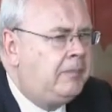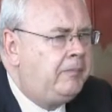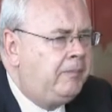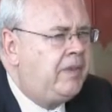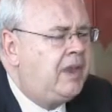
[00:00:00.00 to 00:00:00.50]
Yeah.
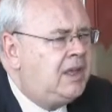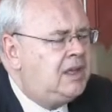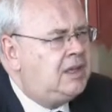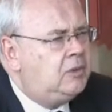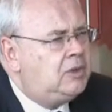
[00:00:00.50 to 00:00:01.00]

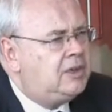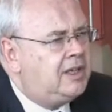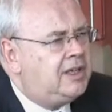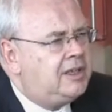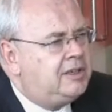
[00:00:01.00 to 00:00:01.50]
Well,
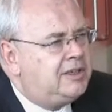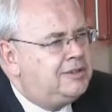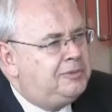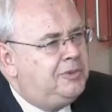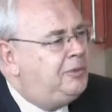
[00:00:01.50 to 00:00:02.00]

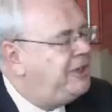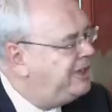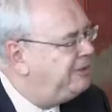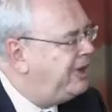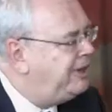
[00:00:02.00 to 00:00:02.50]
when
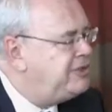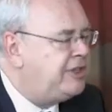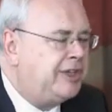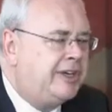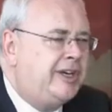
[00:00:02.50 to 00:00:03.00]
I arrived
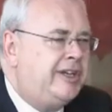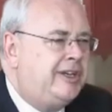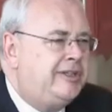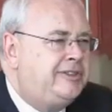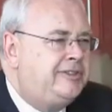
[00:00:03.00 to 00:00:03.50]
here,
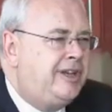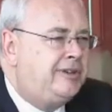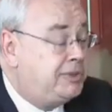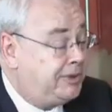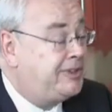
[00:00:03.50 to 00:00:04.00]

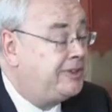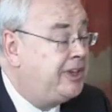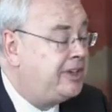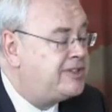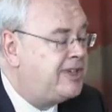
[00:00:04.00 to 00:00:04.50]
I do other
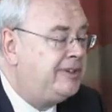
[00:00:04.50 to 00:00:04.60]
things.